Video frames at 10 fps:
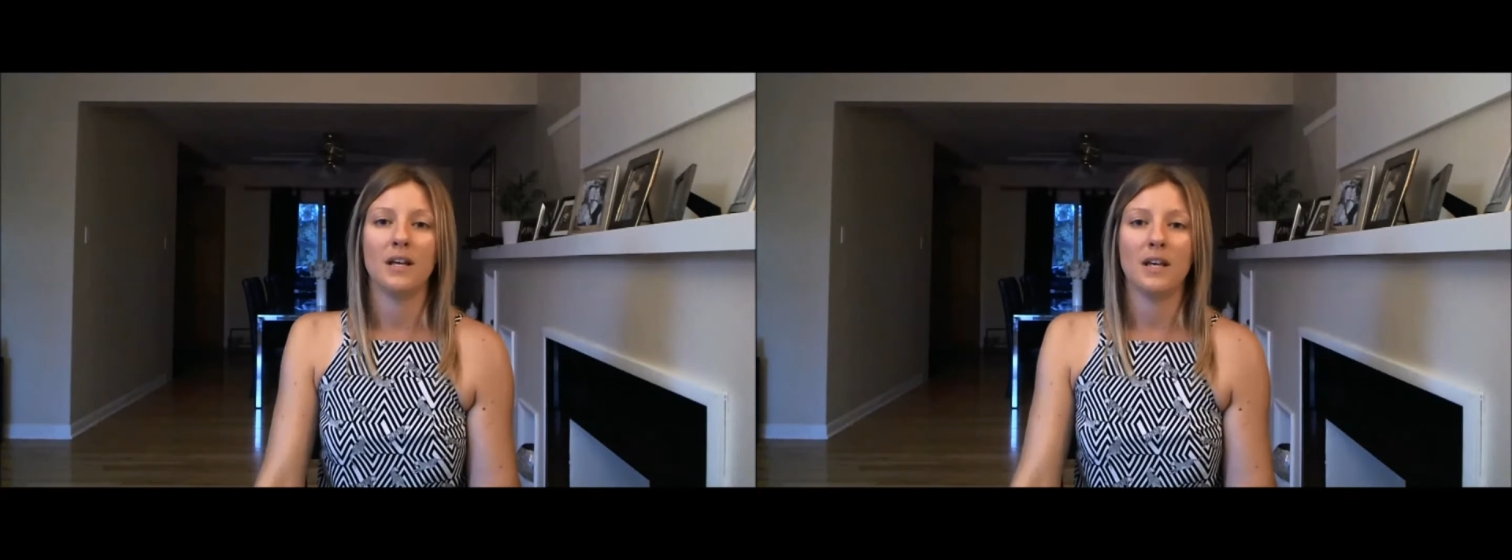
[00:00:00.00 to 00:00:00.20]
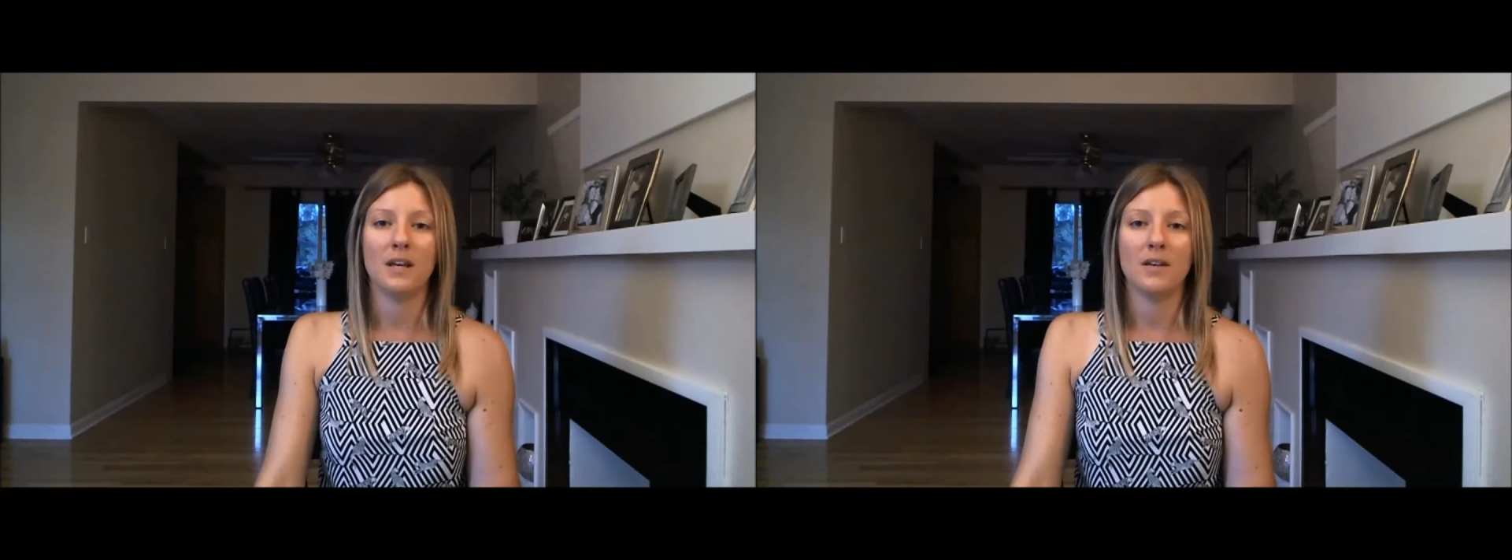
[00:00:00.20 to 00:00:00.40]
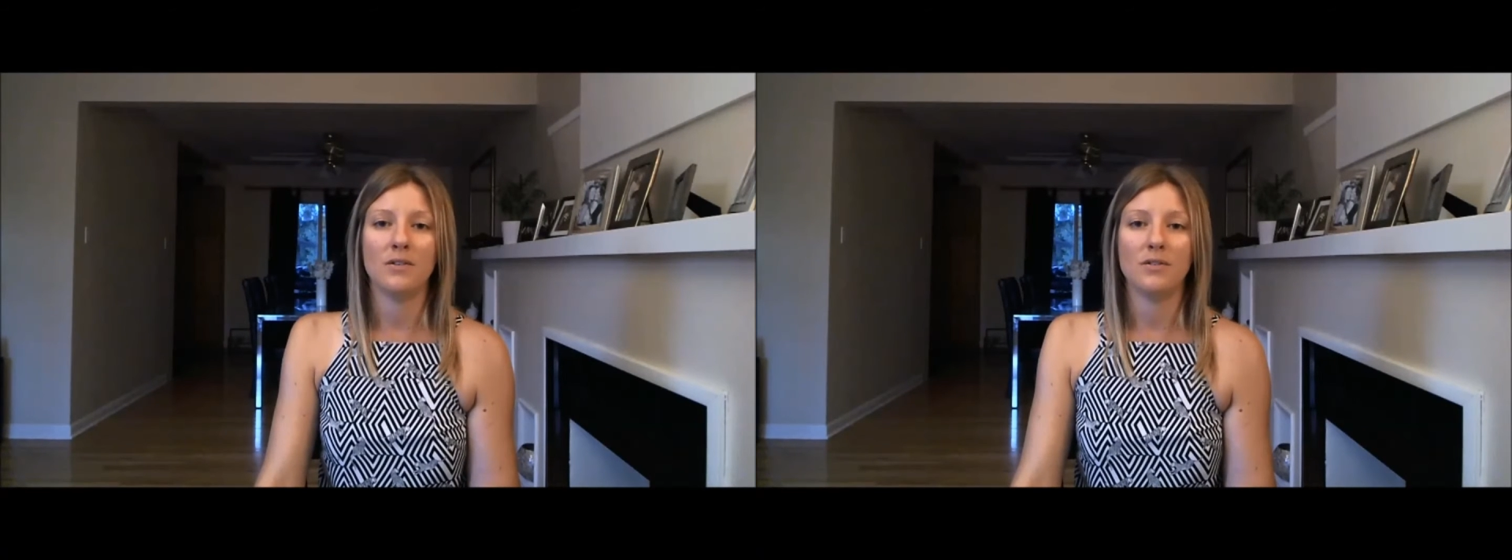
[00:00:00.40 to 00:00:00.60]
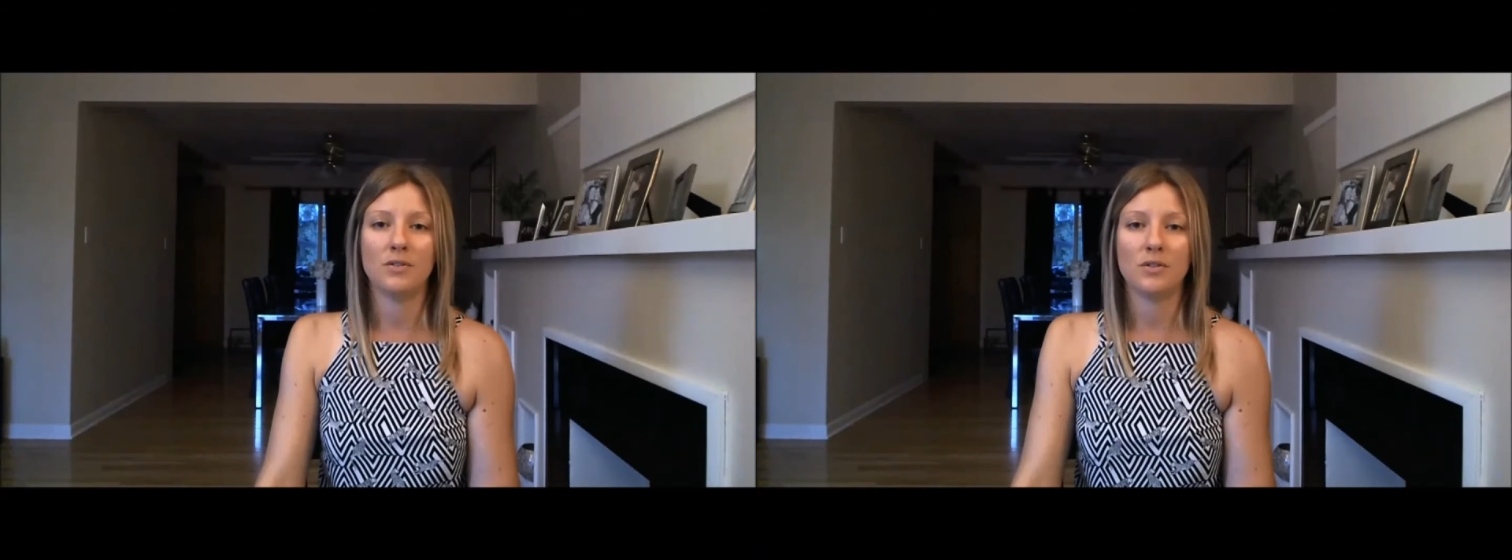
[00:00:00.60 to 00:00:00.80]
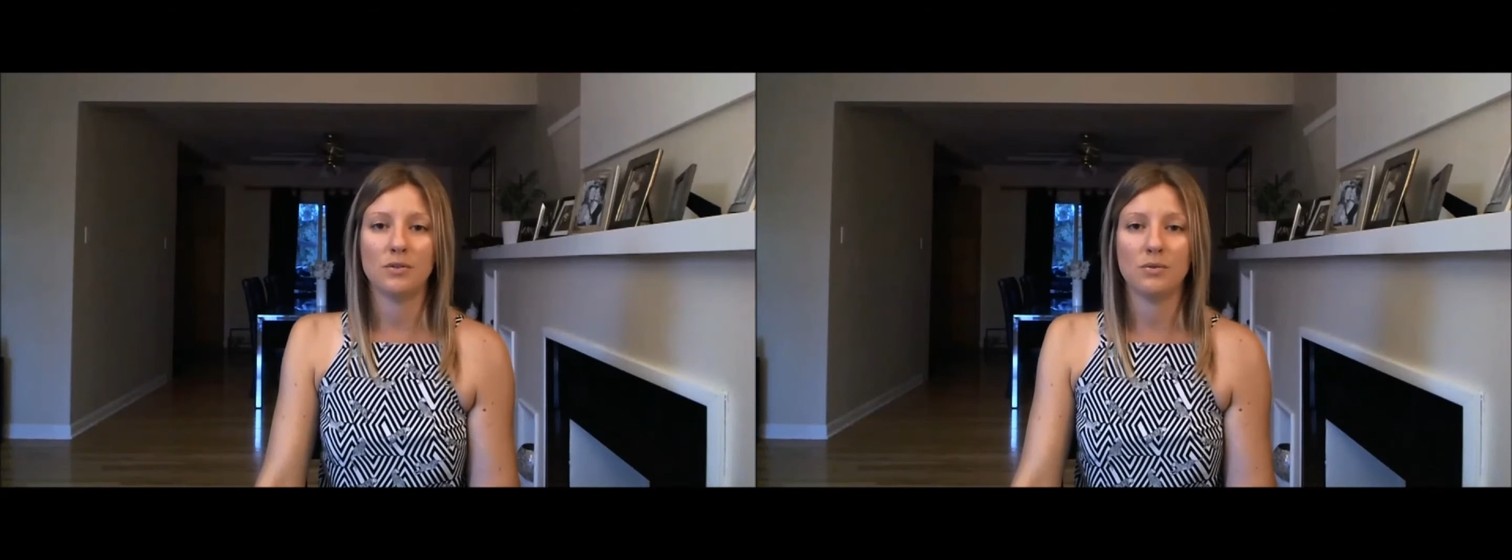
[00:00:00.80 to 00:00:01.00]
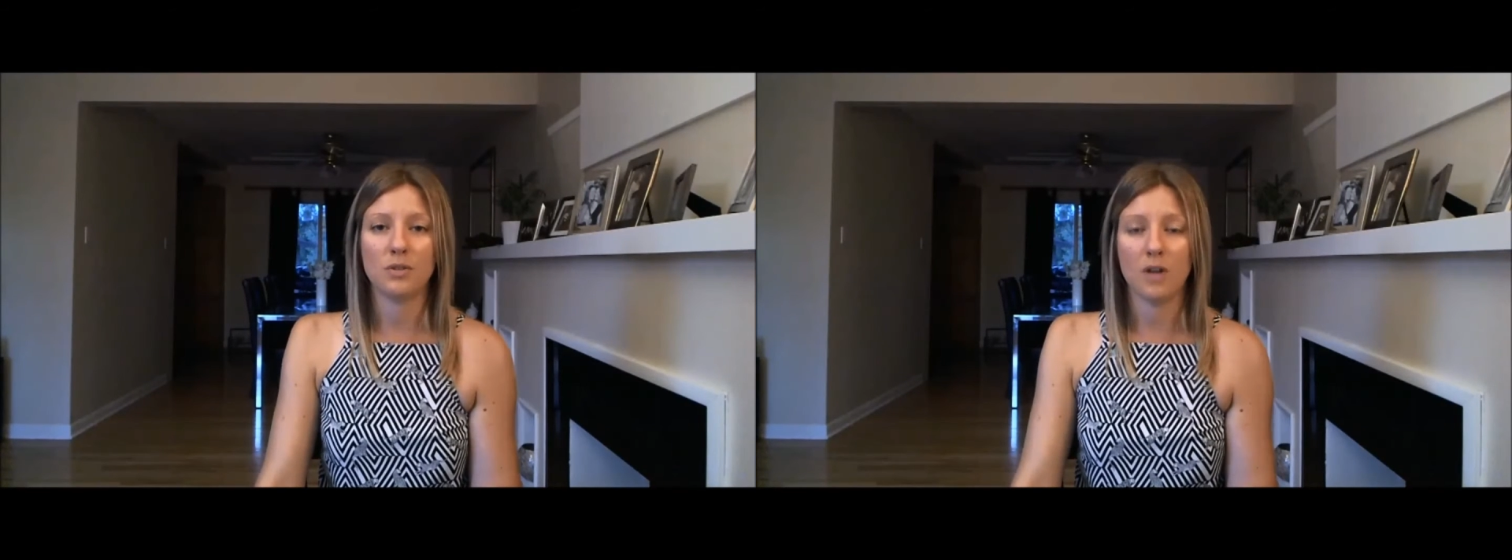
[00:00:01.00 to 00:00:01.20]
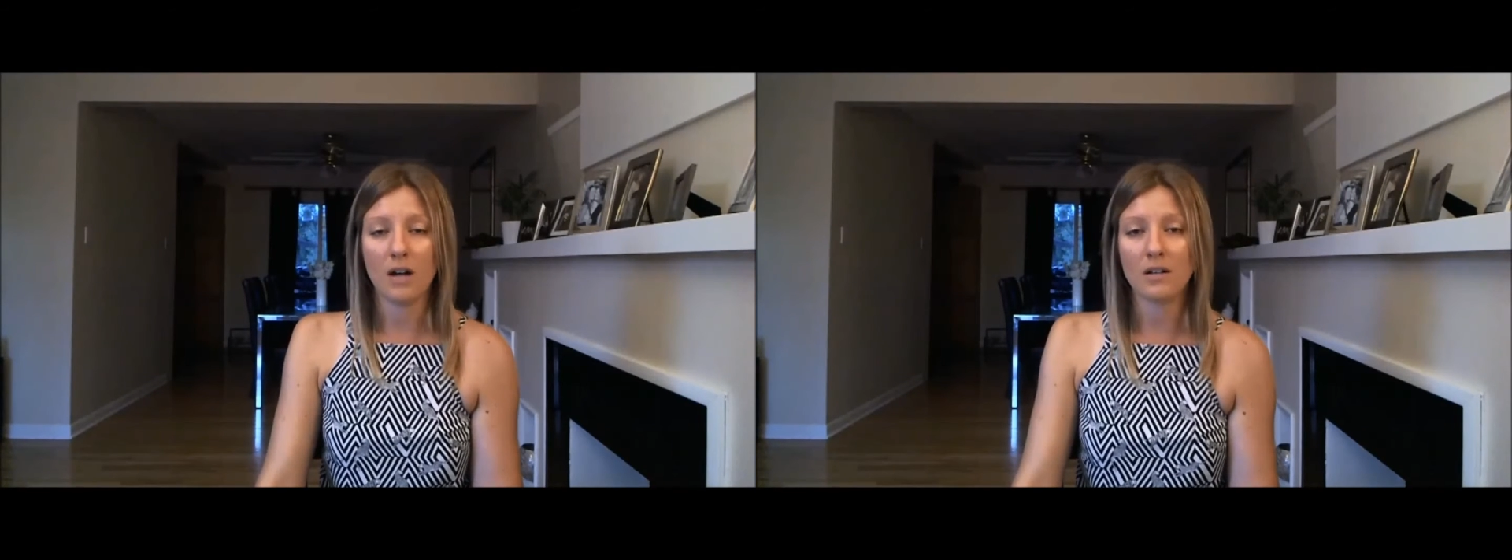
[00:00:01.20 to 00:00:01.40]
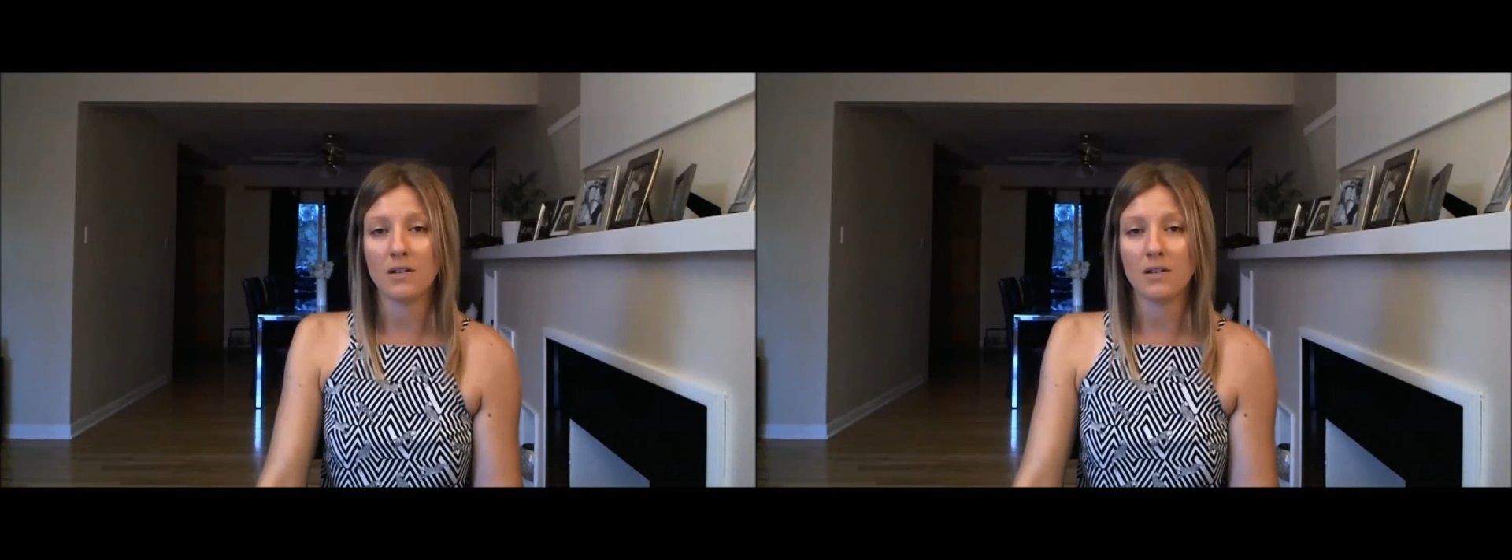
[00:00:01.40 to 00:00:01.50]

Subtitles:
is to talk